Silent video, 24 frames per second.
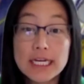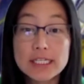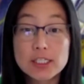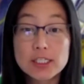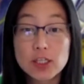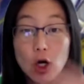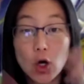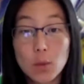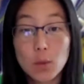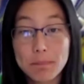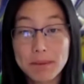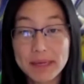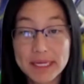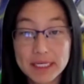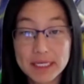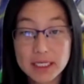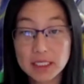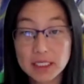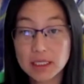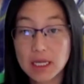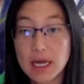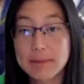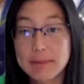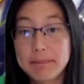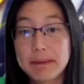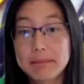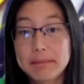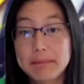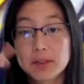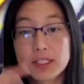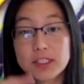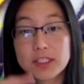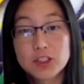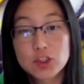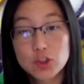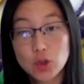open, a lot of people
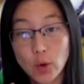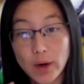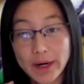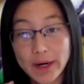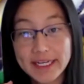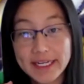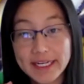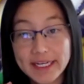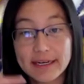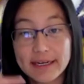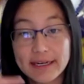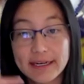can join it